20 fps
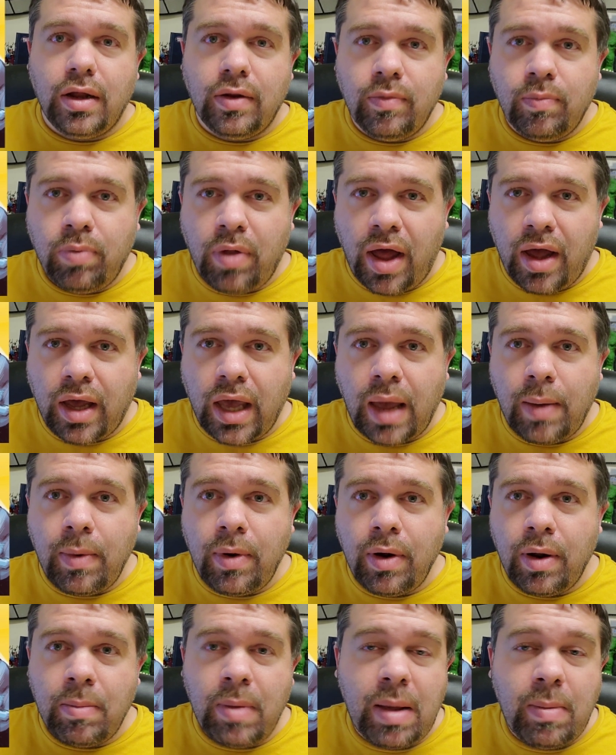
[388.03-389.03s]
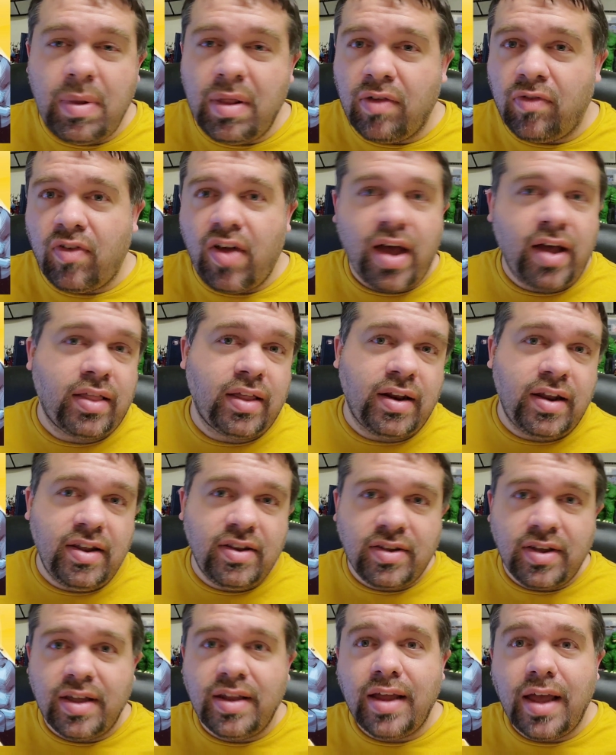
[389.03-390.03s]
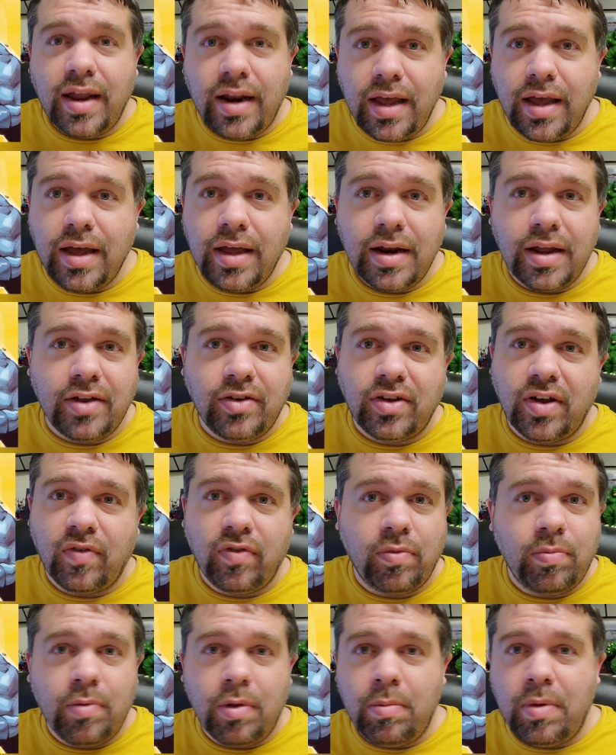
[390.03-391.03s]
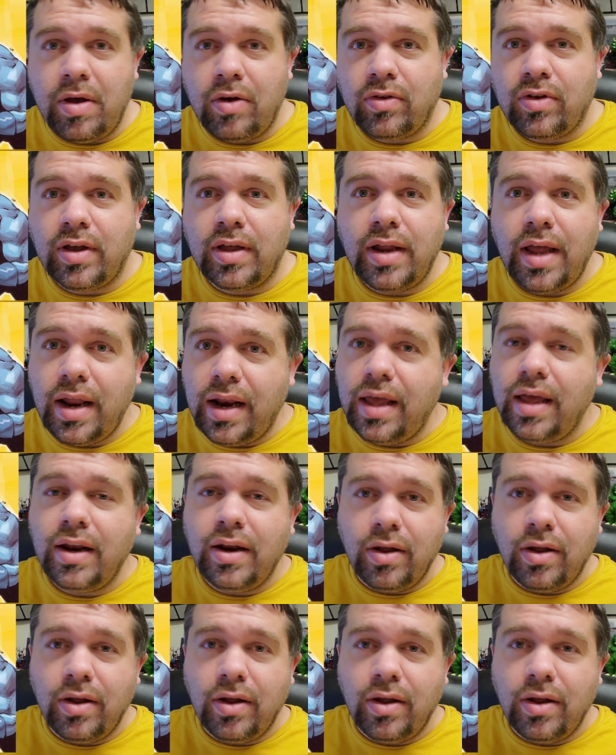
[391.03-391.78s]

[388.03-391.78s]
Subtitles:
Black Hammer, and maybe the fact that he's Canadian and Jeff Lemire's Canadian,